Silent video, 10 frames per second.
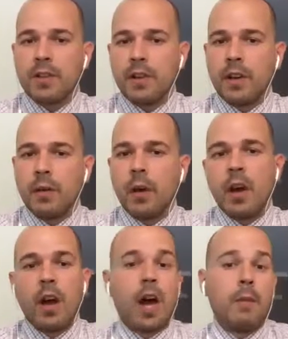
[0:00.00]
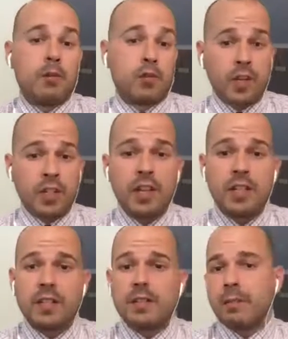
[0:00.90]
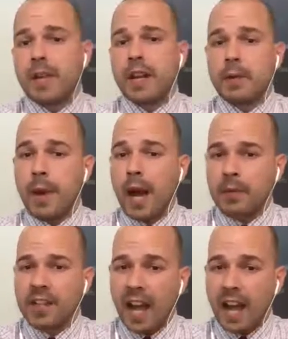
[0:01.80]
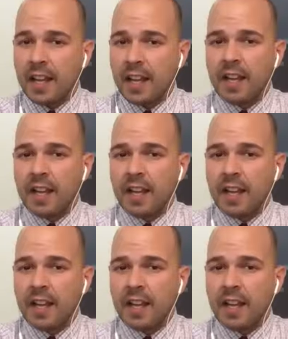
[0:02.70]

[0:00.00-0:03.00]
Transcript: nutritionists, getting a proper diet,